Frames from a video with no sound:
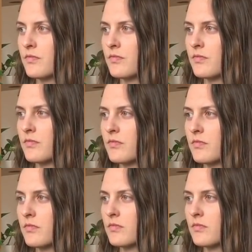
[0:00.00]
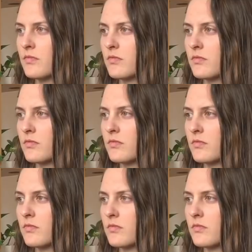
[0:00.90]

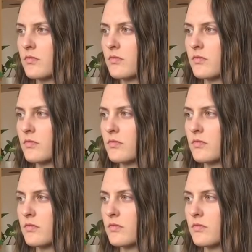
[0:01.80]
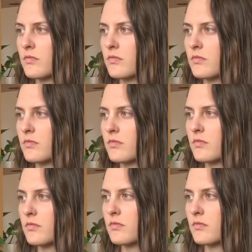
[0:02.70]

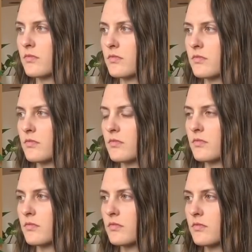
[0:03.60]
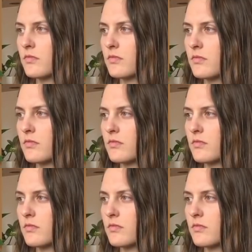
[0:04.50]
This person isn't speaking.